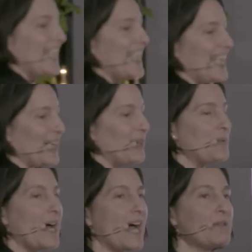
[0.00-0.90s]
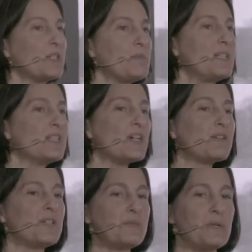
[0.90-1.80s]
I was a bit
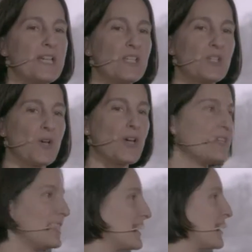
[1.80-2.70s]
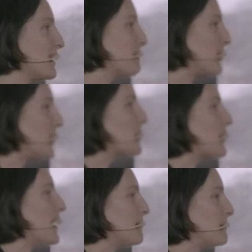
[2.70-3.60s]
nervous when I saw the
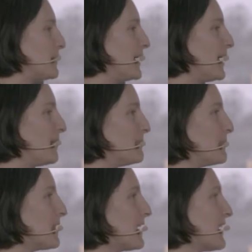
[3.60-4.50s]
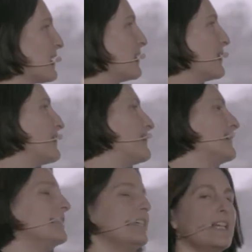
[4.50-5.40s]
program, thinking,
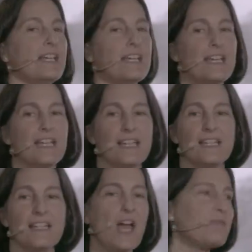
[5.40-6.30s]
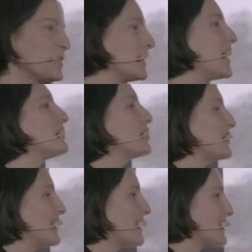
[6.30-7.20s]
after
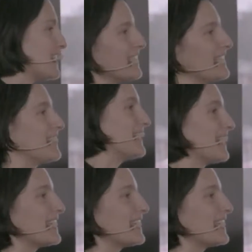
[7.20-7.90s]
lunch, that's like the